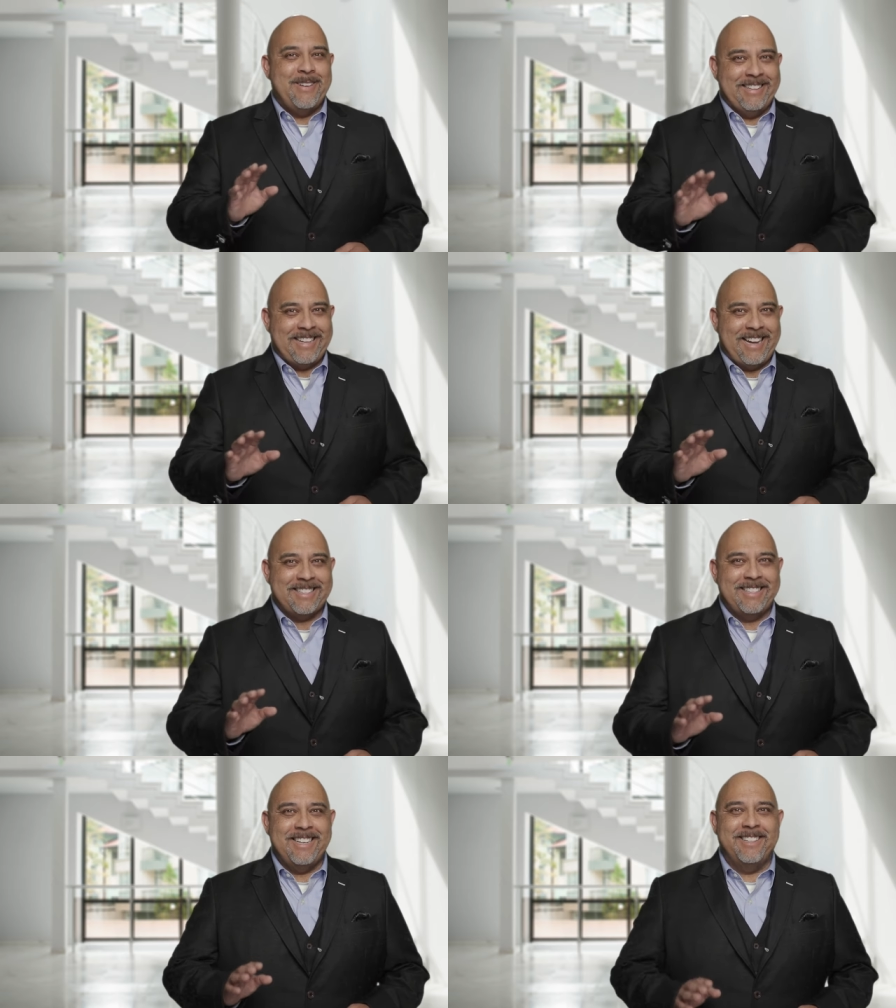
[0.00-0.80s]
But
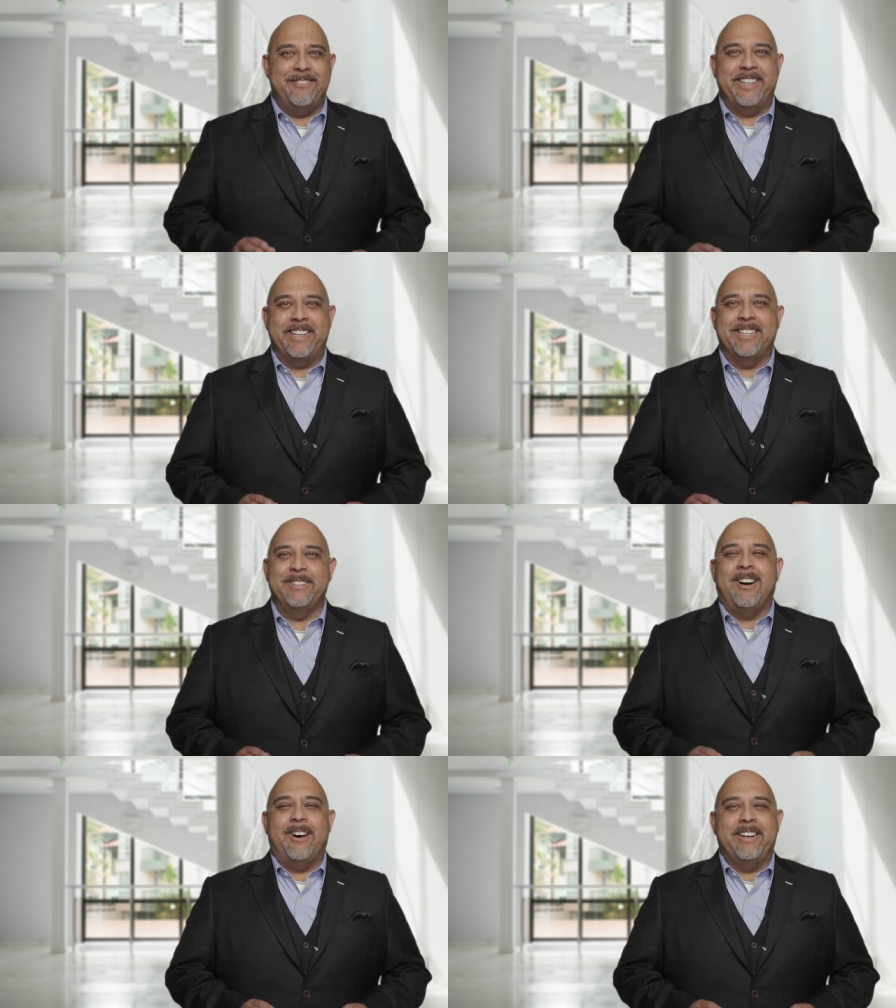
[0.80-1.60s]
that's another
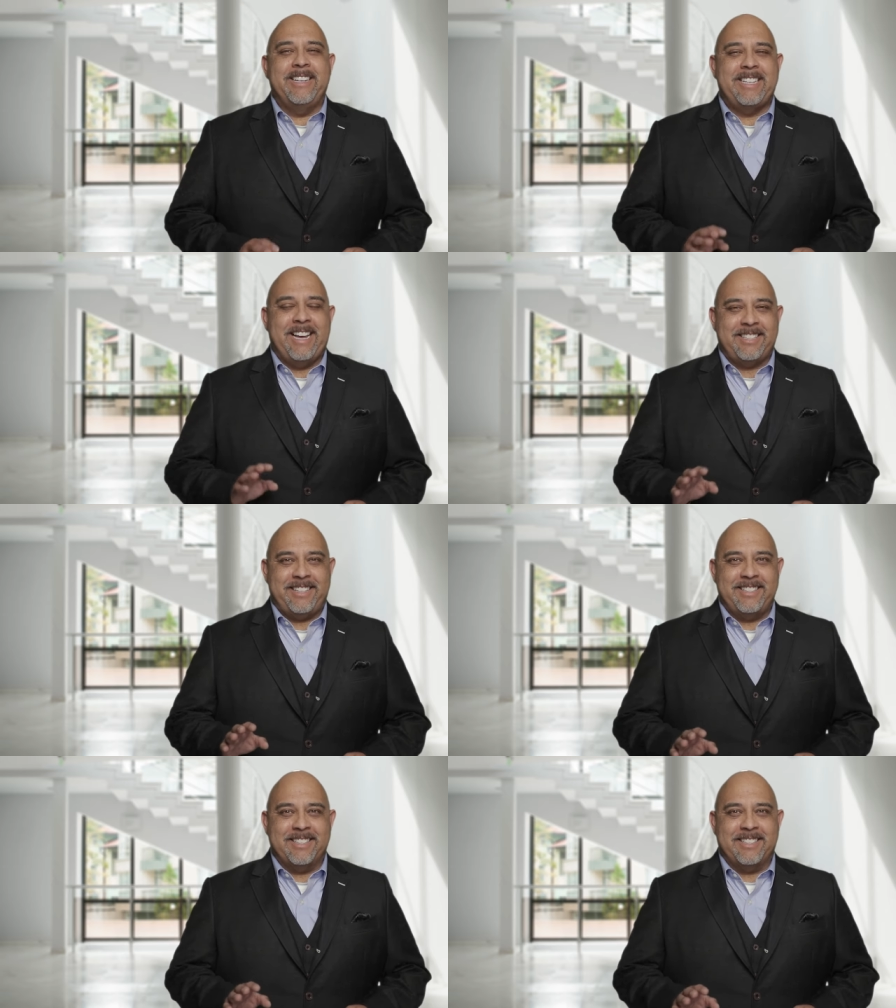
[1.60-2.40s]
video on
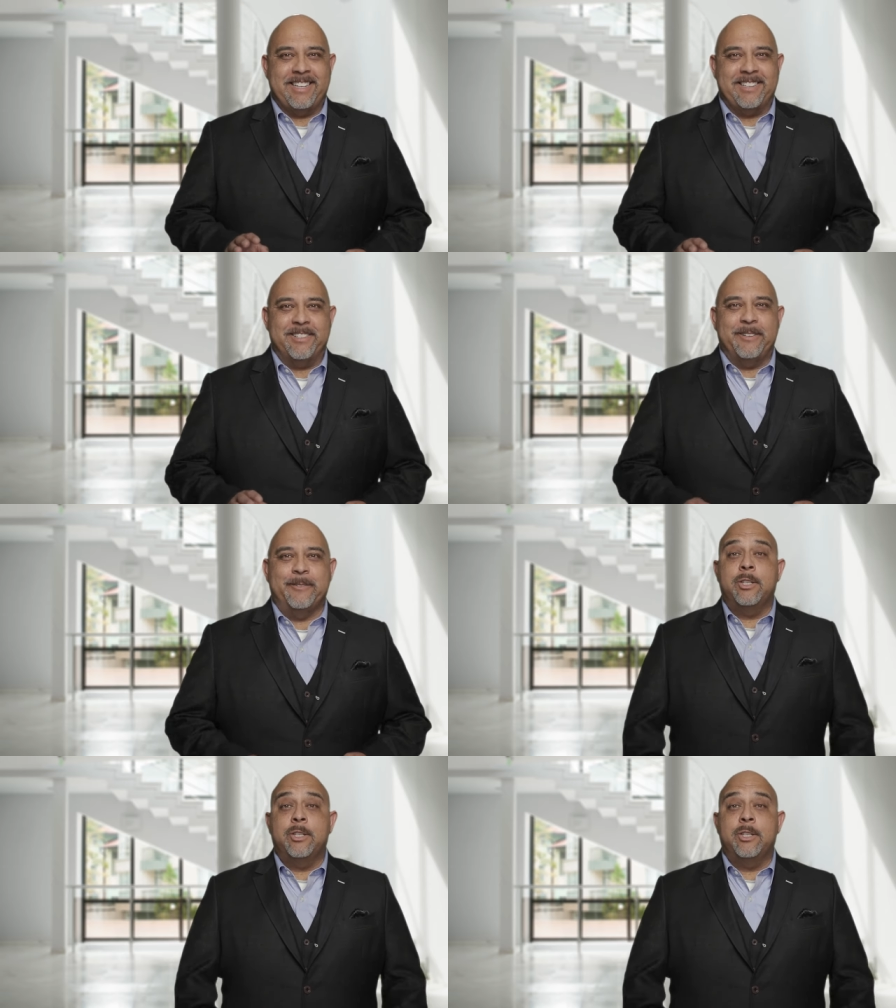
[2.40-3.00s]
intestate succession.